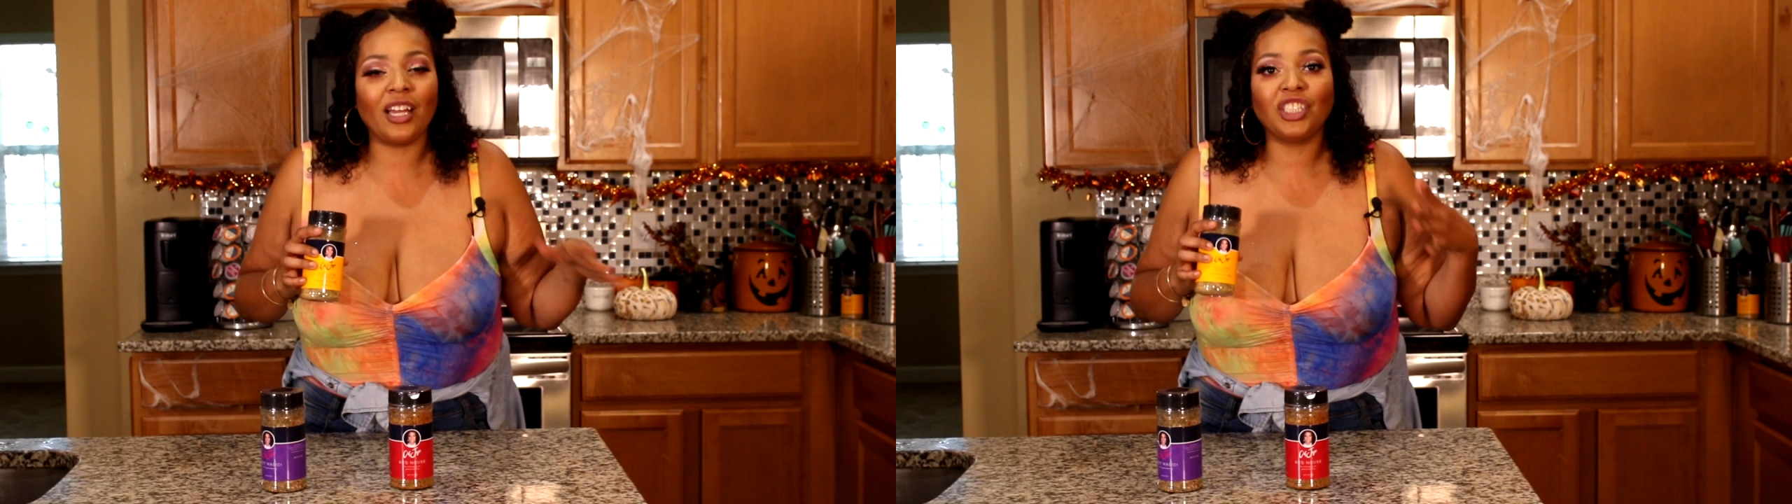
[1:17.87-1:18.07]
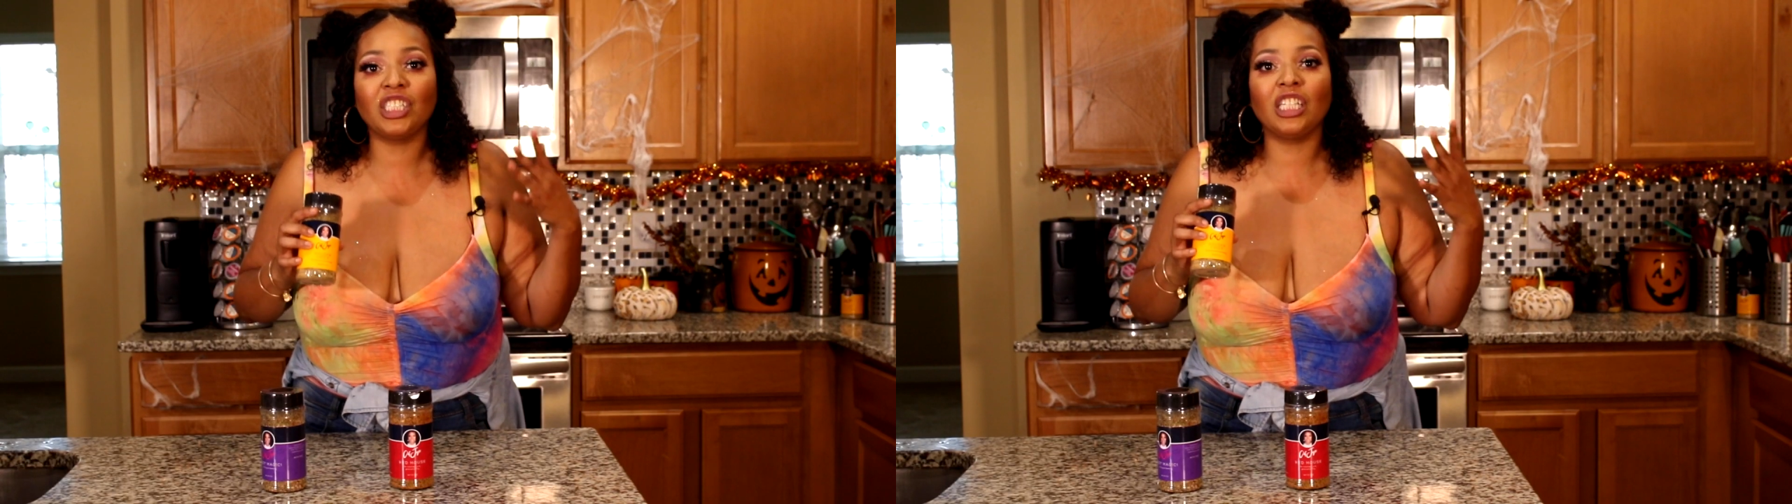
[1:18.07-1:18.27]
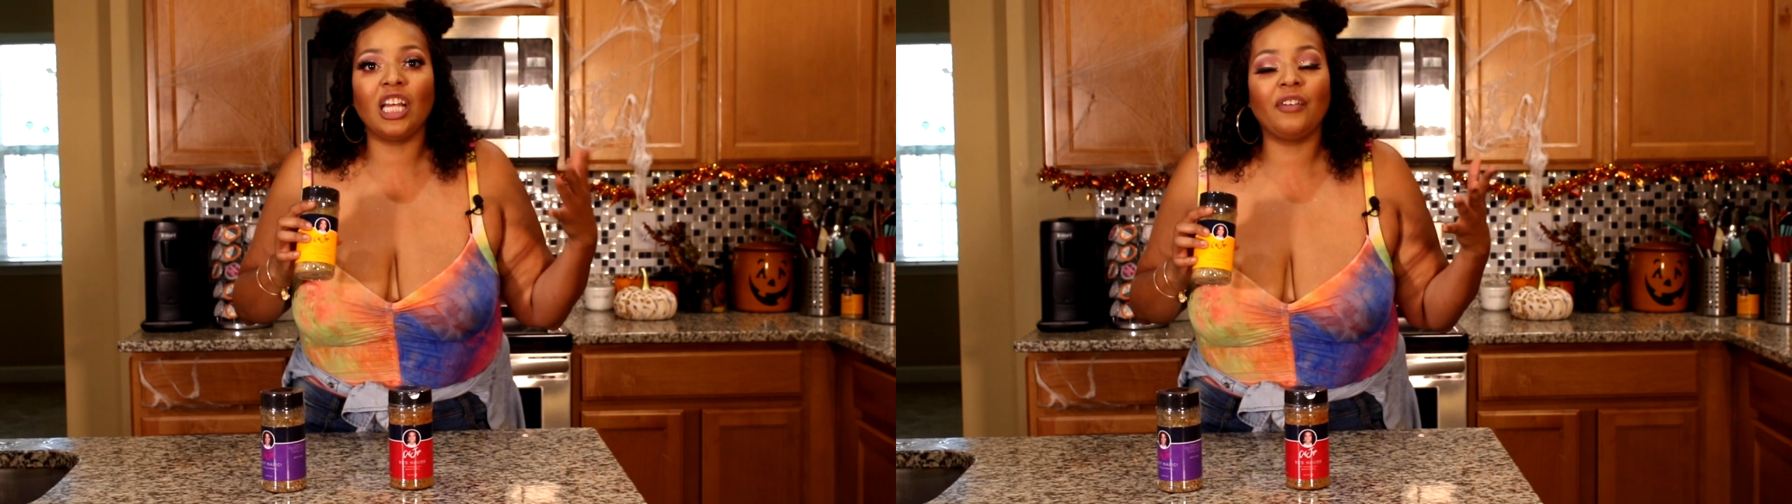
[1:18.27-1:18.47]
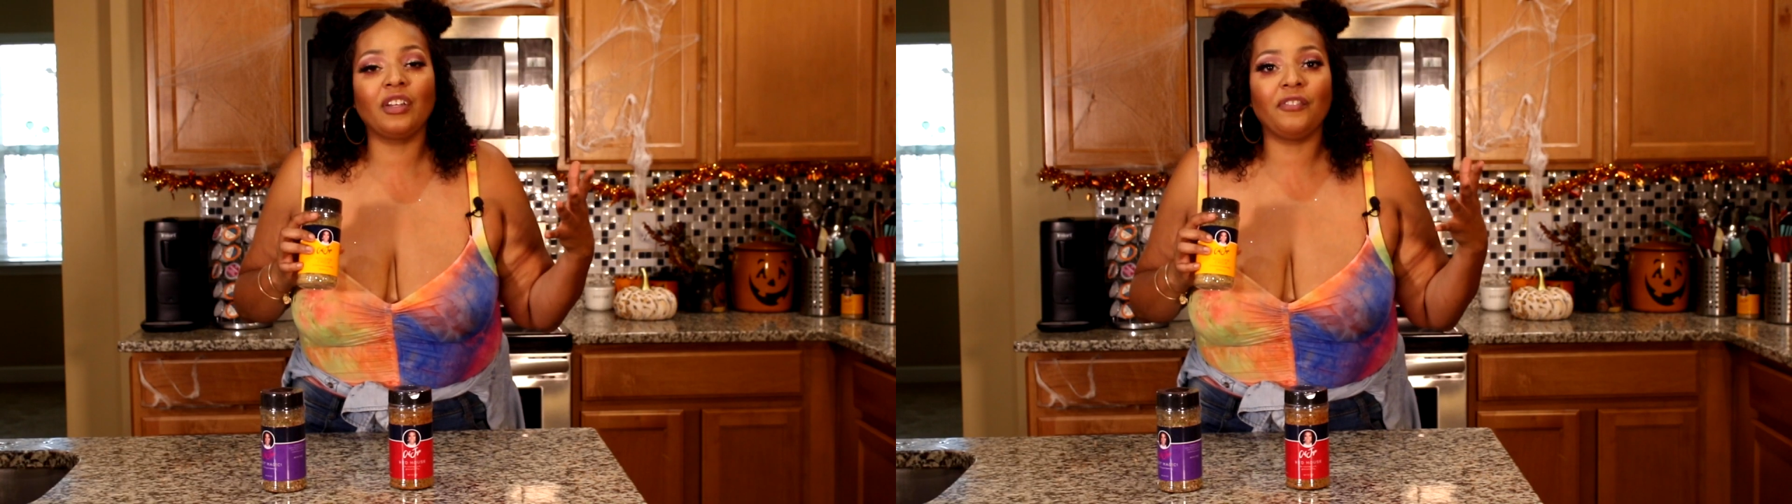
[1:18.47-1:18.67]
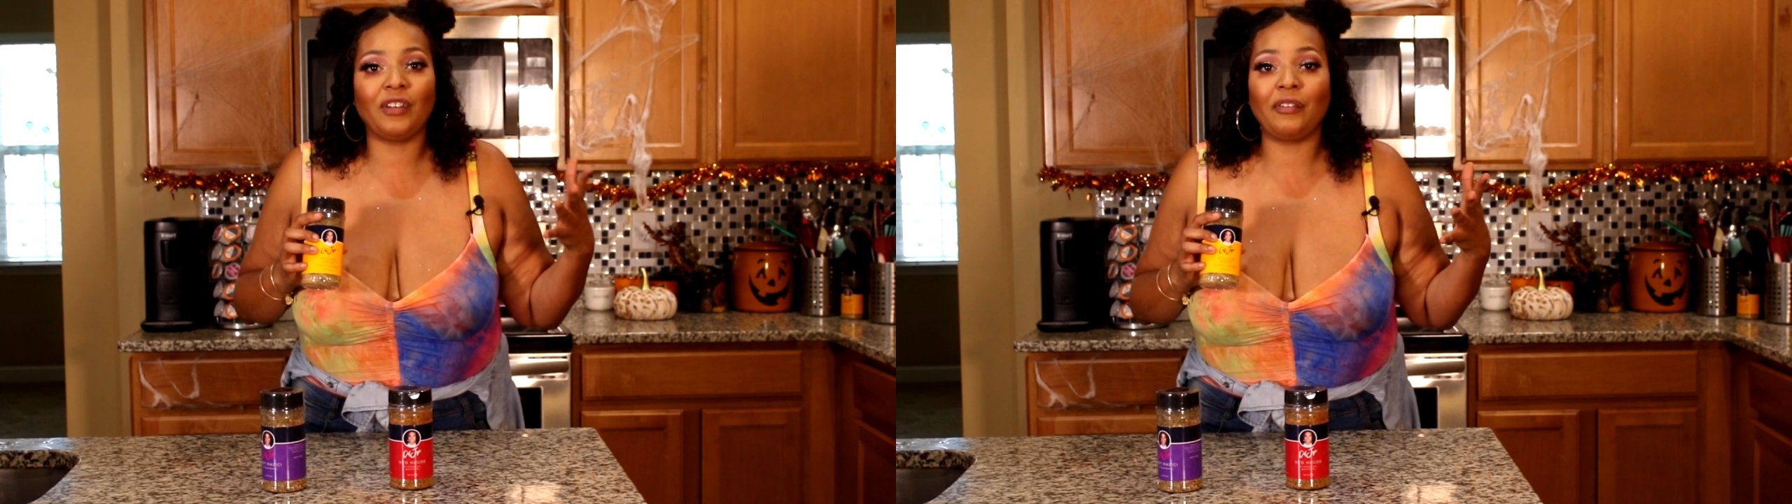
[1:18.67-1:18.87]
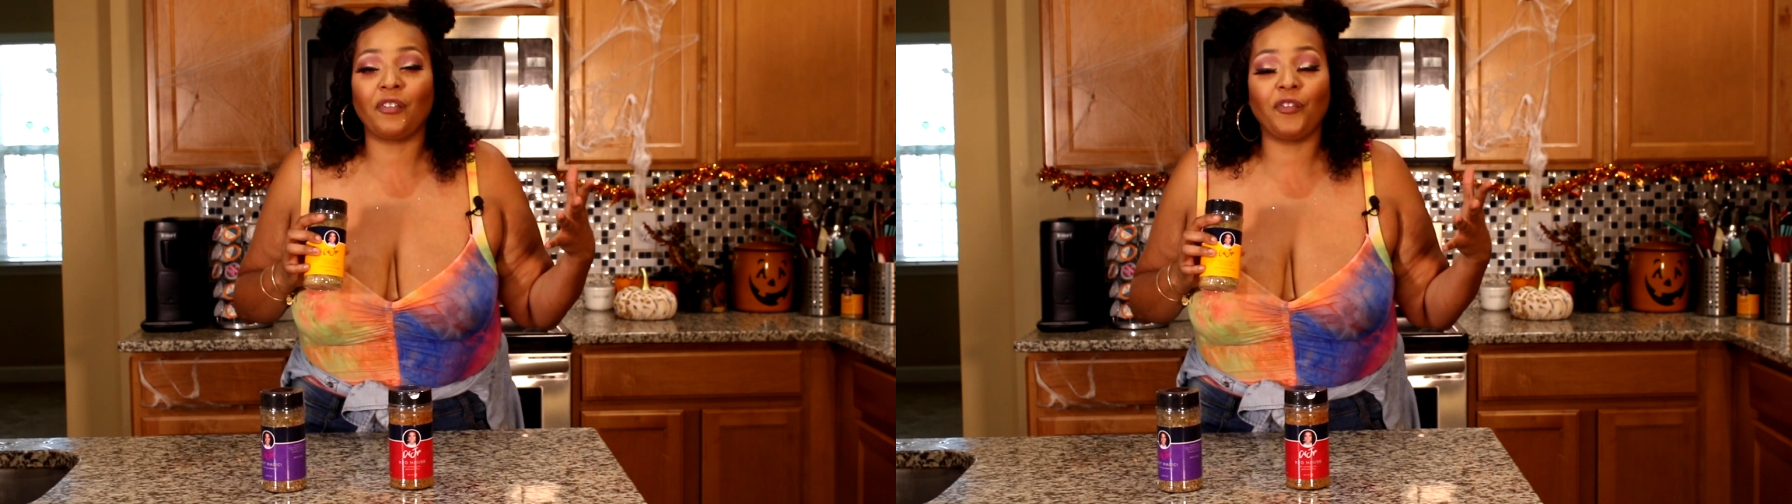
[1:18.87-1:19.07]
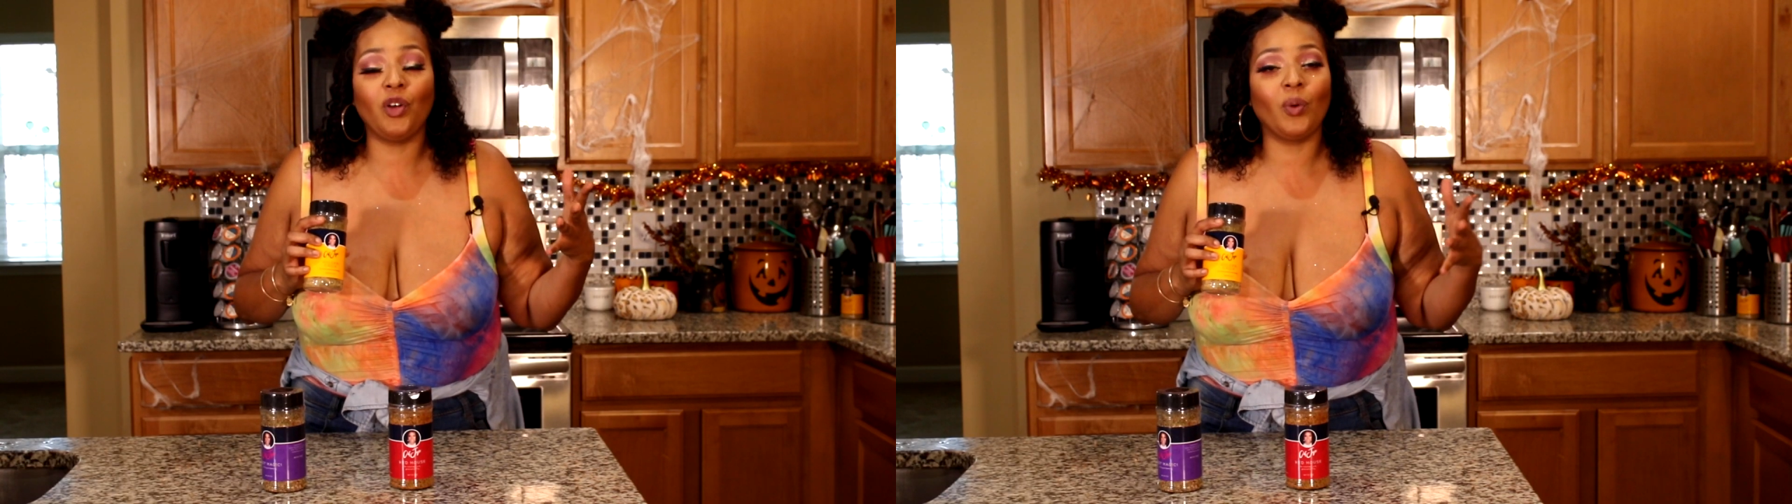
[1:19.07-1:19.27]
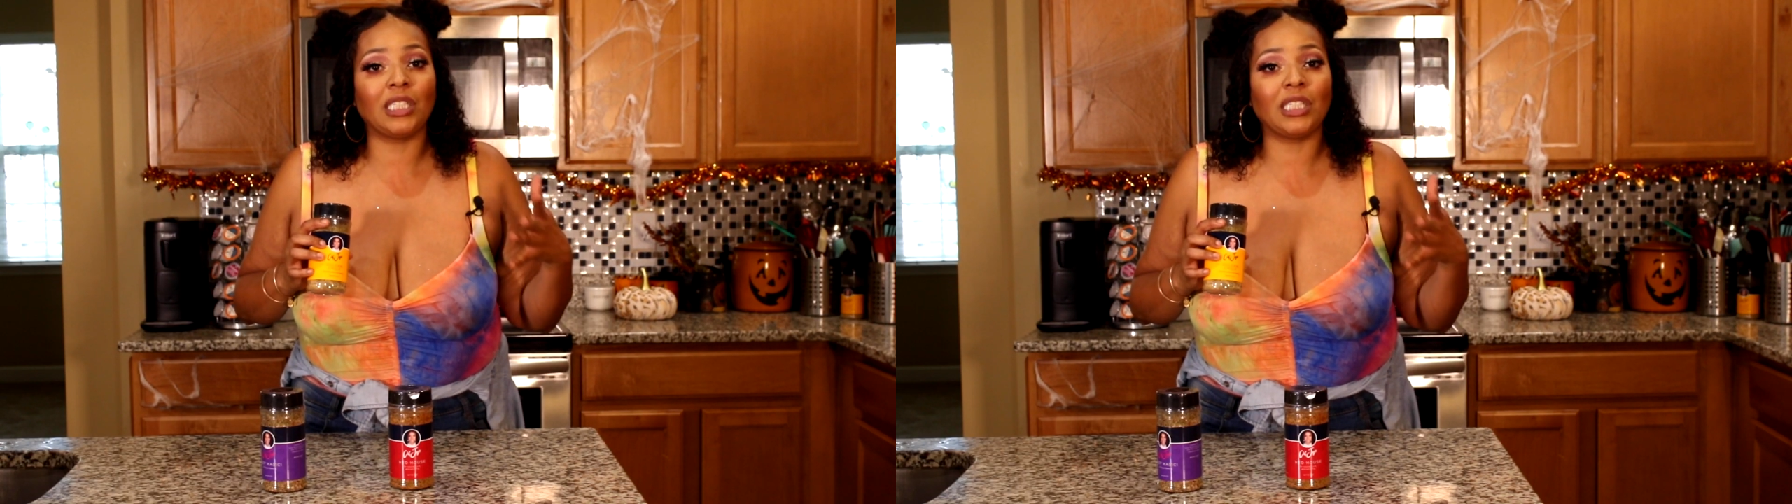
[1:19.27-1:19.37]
Y'all just love good flavored food,